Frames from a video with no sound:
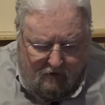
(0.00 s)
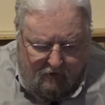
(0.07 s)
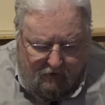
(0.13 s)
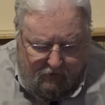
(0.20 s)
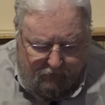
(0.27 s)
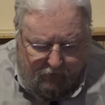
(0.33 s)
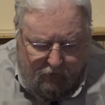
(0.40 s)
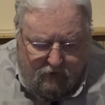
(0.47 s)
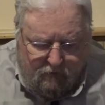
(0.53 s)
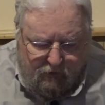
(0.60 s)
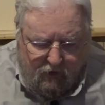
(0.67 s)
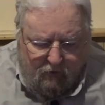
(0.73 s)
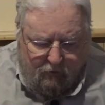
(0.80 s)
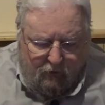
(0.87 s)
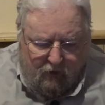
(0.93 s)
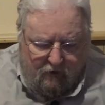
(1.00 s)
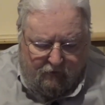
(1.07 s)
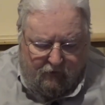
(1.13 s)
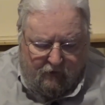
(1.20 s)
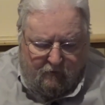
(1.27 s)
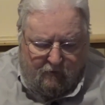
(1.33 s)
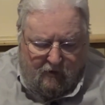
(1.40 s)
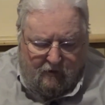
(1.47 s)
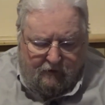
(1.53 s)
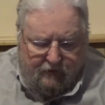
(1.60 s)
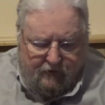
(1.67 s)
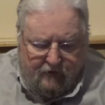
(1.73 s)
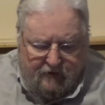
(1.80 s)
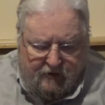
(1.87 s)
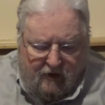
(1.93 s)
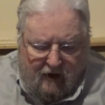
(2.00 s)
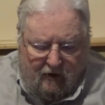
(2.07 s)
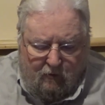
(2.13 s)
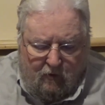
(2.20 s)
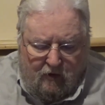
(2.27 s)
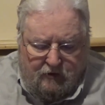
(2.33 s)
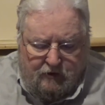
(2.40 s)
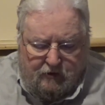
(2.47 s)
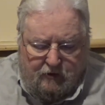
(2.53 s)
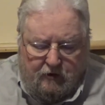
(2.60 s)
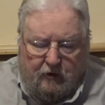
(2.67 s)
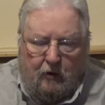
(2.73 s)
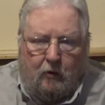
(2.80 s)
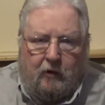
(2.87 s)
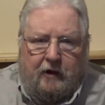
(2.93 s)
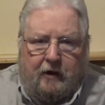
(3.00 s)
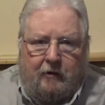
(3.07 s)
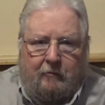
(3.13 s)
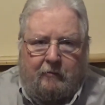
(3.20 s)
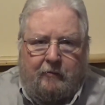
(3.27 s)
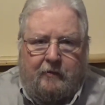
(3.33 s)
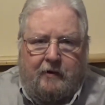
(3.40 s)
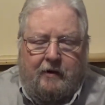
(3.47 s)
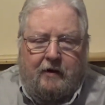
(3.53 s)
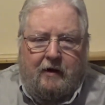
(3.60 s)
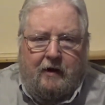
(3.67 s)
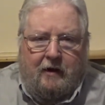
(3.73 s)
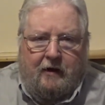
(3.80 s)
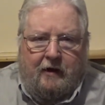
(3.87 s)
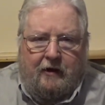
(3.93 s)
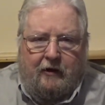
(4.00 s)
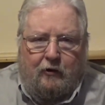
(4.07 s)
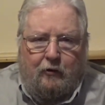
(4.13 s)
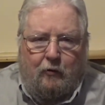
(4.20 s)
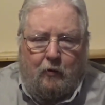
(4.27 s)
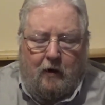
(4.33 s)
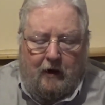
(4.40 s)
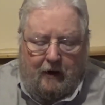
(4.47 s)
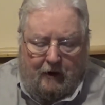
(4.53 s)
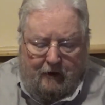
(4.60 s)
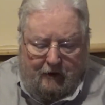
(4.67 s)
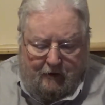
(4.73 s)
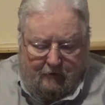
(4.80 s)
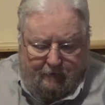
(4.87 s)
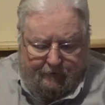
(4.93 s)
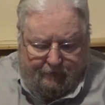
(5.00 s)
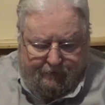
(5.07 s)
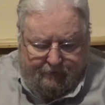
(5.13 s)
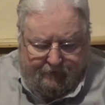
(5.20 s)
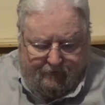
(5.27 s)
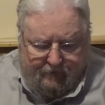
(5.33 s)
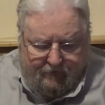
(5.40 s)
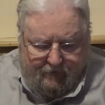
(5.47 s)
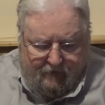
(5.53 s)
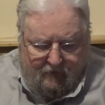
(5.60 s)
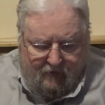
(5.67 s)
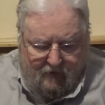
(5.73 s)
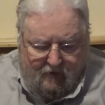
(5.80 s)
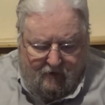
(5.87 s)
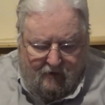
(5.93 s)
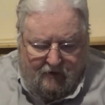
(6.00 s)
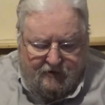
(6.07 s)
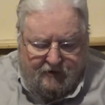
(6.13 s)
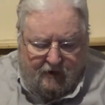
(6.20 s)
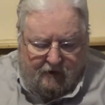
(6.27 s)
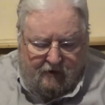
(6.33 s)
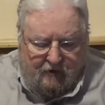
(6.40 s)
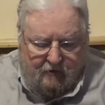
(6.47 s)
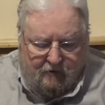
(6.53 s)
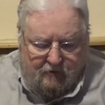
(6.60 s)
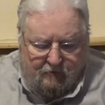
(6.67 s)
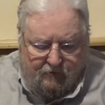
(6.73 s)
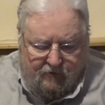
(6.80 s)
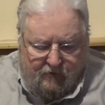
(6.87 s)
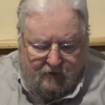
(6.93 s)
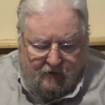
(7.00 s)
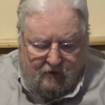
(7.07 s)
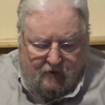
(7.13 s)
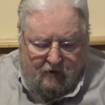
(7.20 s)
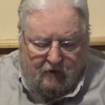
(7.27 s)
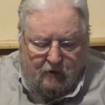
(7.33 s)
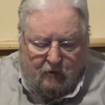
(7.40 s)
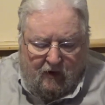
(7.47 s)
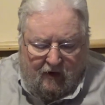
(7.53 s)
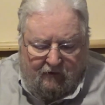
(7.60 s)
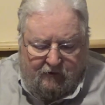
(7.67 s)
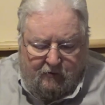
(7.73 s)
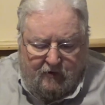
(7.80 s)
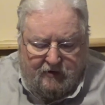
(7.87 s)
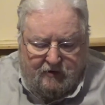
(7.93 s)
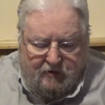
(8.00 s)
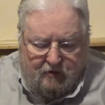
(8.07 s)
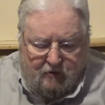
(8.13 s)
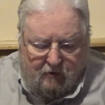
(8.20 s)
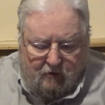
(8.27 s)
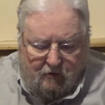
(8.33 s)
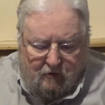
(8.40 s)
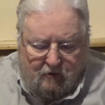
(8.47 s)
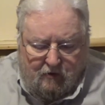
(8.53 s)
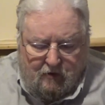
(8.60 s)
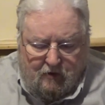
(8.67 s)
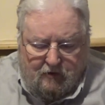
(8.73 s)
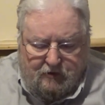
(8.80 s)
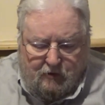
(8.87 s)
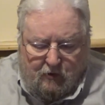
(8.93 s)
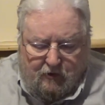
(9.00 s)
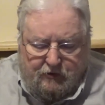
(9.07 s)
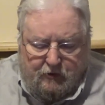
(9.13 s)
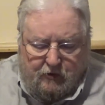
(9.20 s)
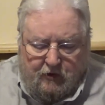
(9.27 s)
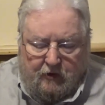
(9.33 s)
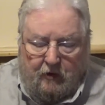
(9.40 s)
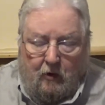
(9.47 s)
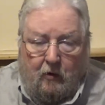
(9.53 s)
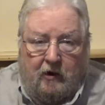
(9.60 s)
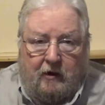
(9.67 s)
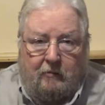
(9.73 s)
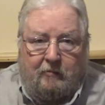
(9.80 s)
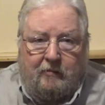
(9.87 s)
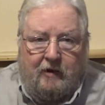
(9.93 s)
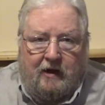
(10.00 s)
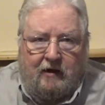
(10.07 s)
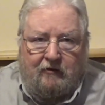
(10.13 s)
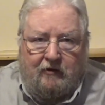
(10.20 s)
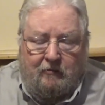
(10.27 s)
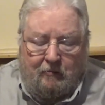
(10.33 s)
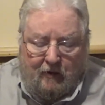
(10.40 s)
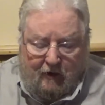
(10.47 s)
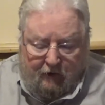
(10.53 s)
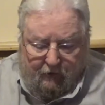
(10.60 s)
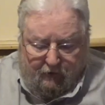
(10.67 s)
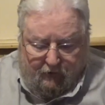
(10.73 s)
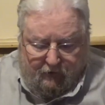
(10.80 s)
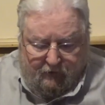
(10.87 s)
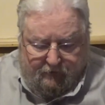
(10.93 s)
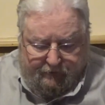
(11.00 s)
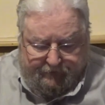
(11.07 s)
The first prayer point for the month is God wants you to know Him in a new way. Second, you have to be still so that you can know Him even better.